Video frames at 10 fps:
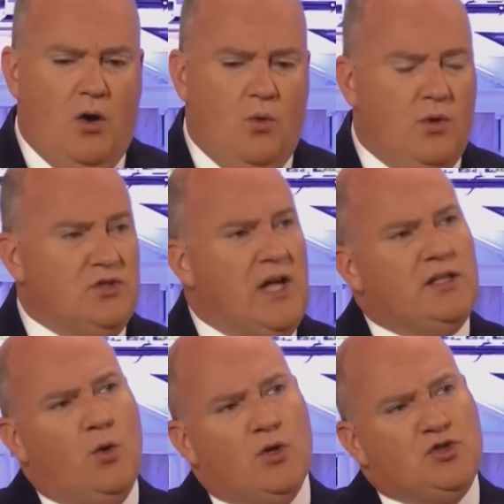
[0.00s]
it's
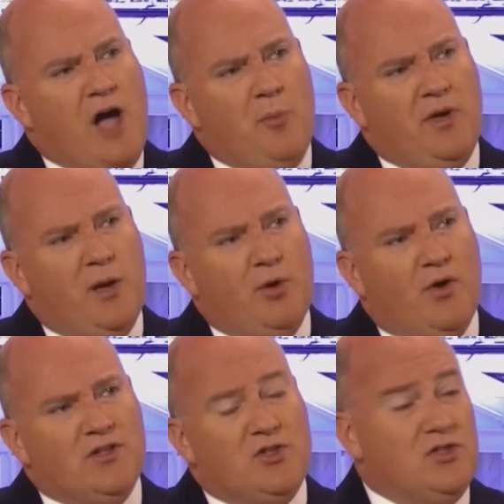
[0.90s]
not that we're stopping
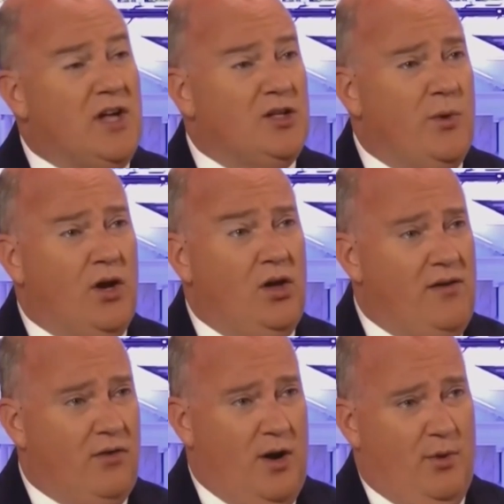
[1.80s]
immigrants, and it's not that we don't
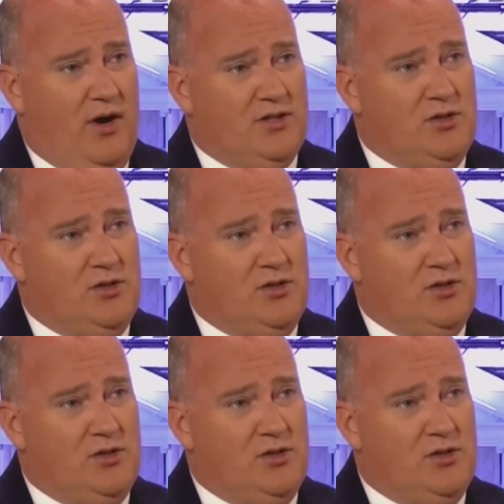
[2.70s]
love our immigrants.